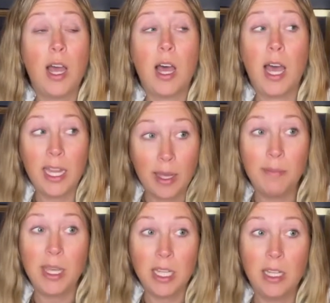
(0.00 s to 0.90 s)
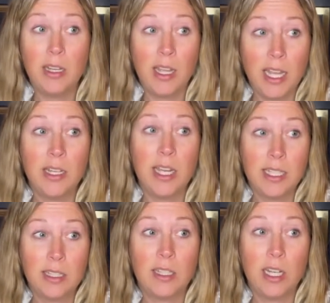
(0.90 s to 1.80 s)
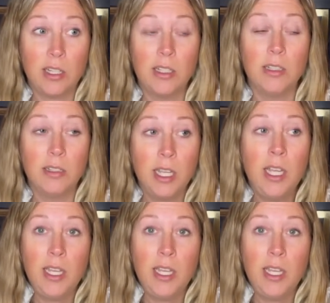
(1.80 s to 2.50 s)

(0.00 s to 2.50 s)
I am making a nice little